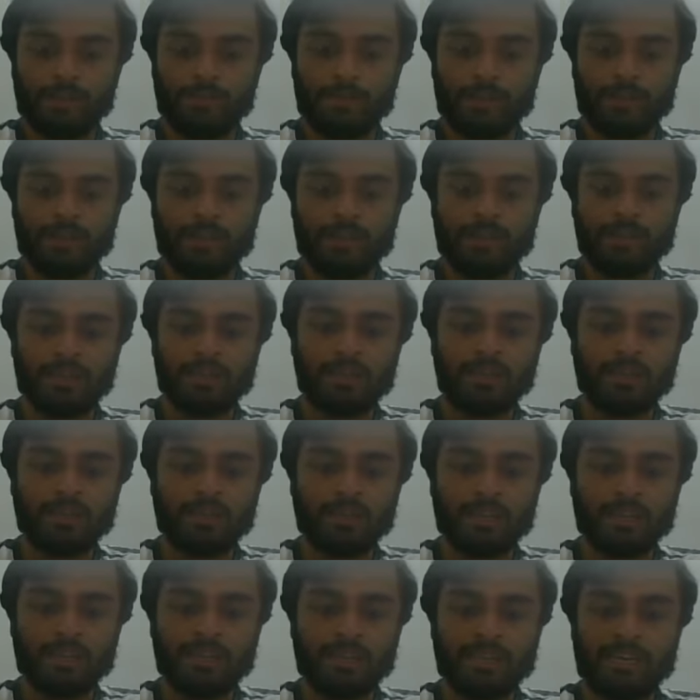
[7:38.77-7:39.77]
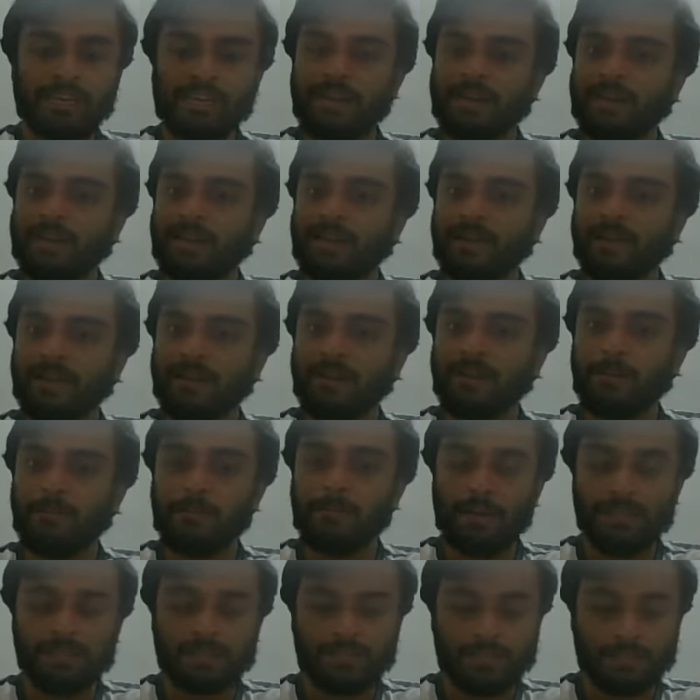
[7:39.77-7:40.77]
by the
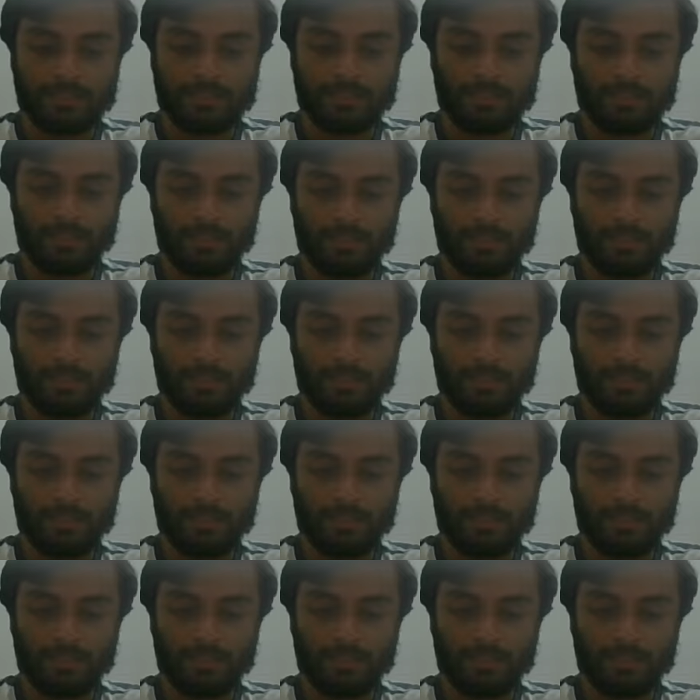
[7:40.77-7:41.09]
masses.